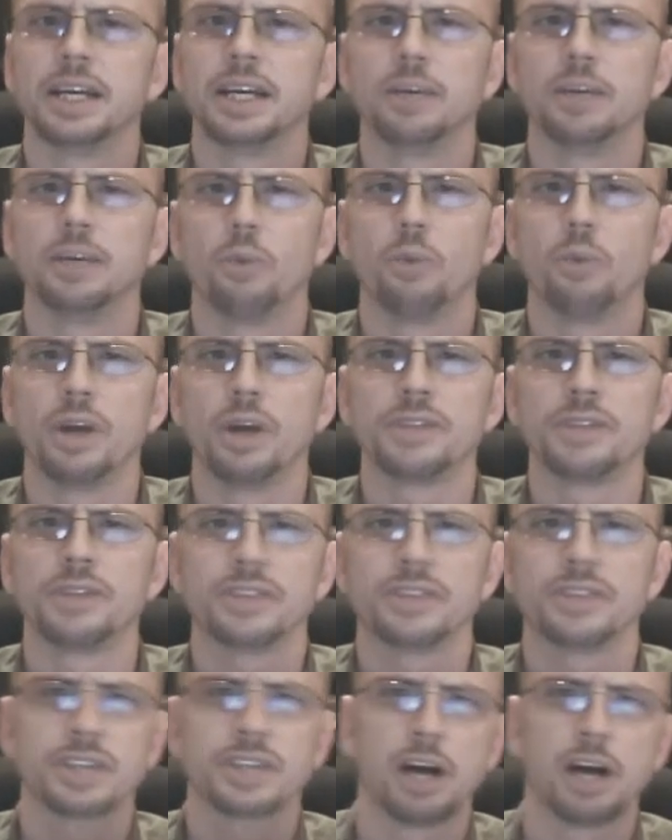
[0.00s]
in what
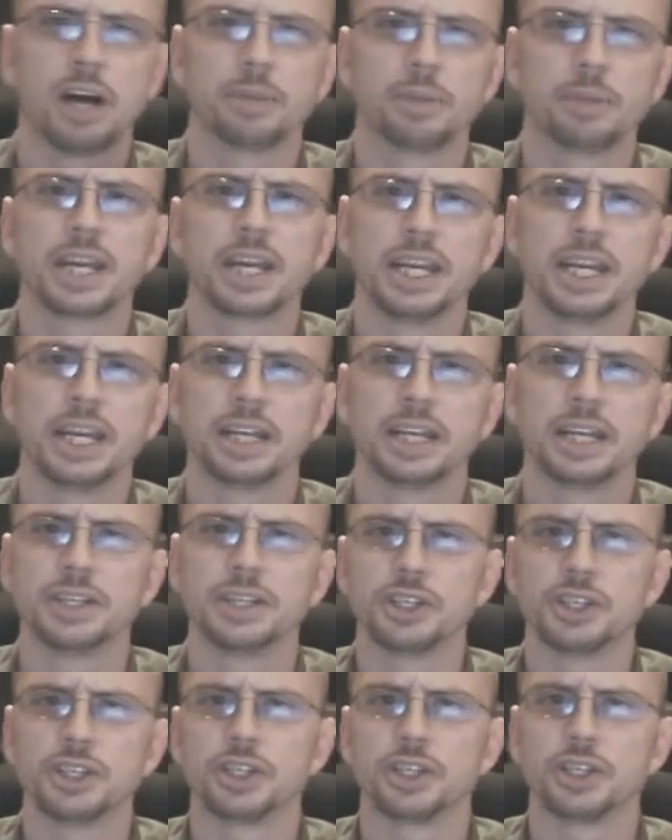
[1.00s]
this complicating
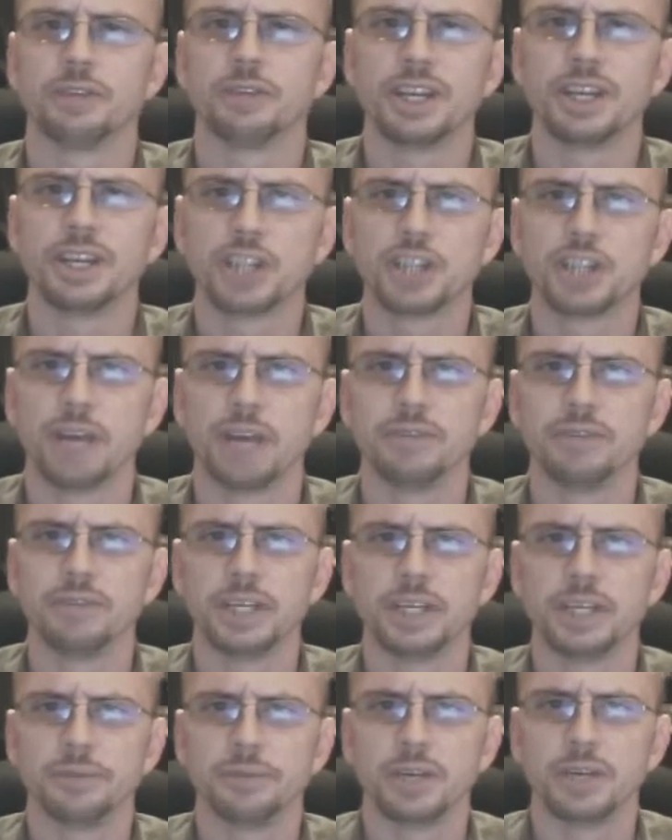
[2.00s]
condition of
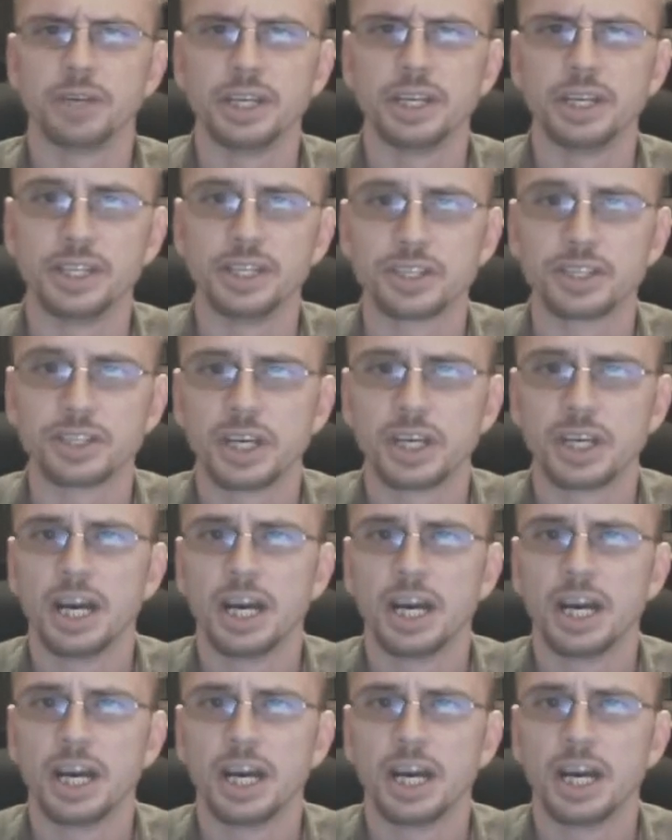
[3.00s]
HIV is,